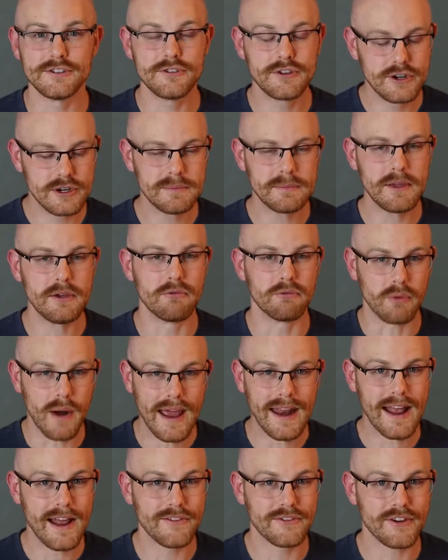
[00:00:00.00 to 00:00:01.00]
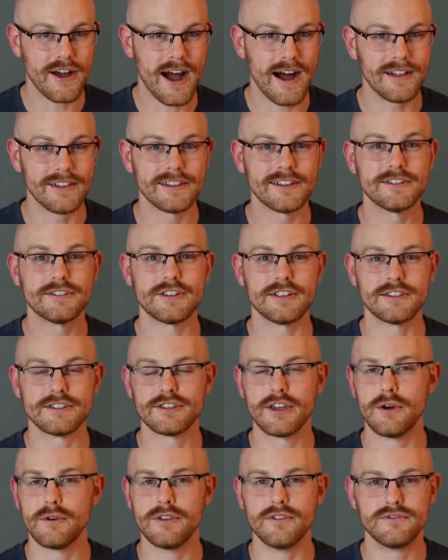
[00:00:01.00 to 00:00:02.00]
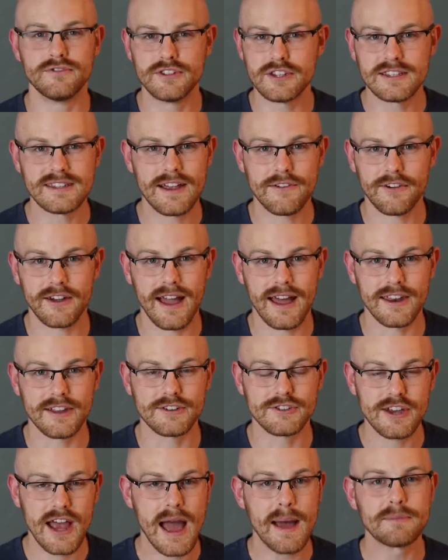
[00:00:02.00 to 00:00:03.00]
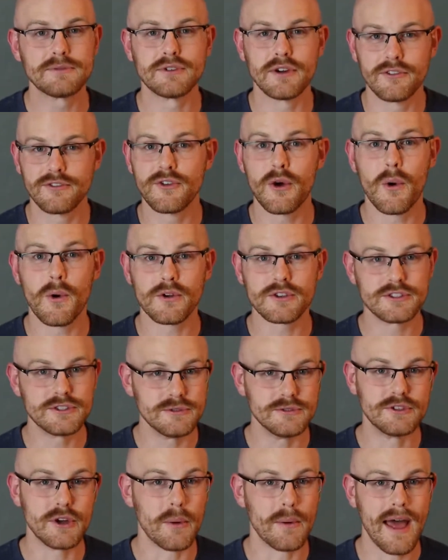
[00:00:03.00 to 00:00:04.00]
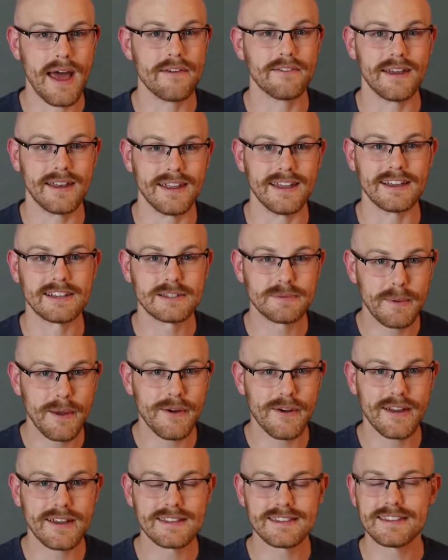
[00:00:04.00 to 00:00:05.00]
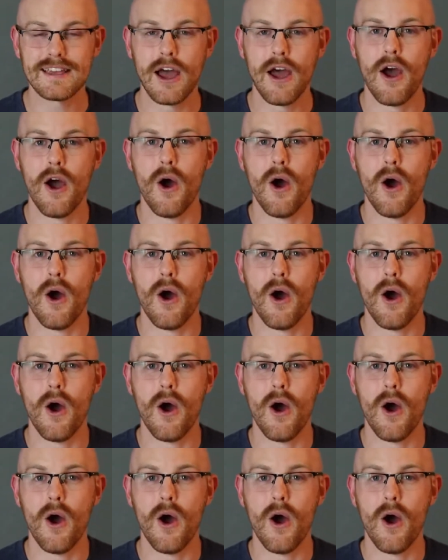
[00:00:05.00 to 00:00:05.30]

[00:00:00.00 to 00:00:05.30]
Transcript: You could be right out of college, and so you've just never gotten a job, so of course you don't have any experience.